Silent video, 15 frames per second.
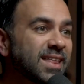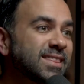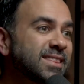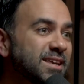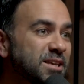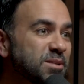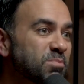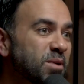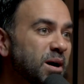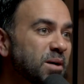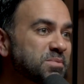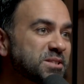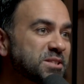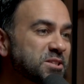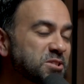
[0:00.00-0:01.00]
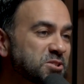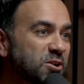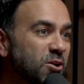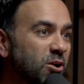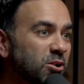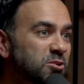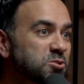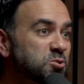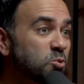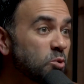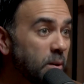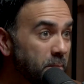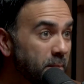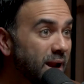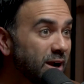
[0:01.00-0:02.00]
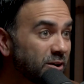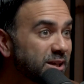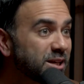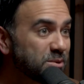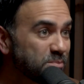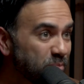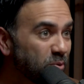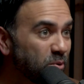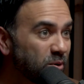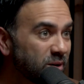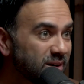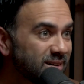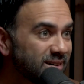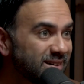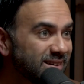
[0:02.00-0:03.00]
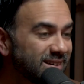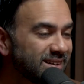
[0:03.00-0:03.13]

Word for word: The imams and the scholars who are American born